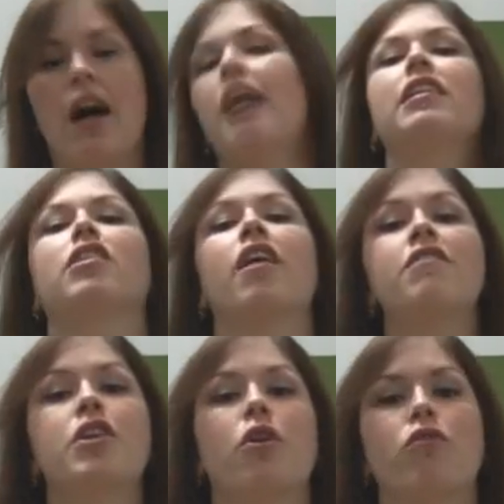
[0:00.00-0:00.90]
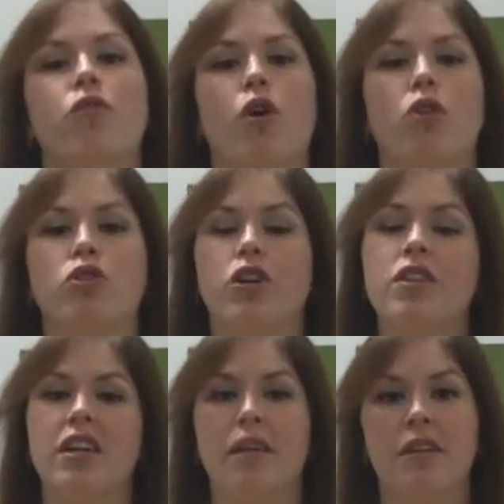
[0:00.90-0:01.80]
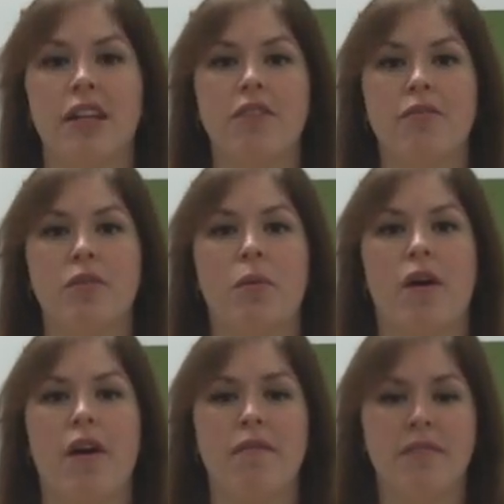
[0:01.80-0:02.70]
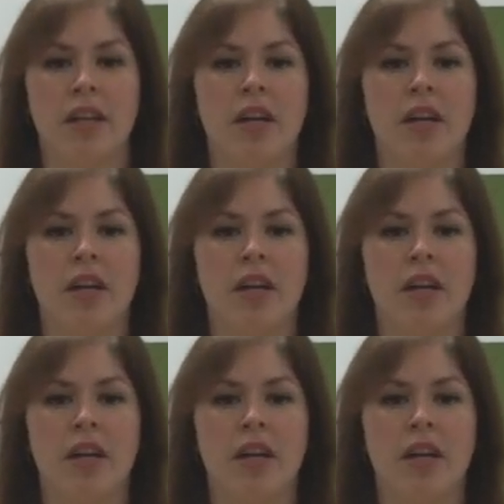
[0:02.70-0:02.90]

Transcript: I love the overall look that I'm getting from the bra.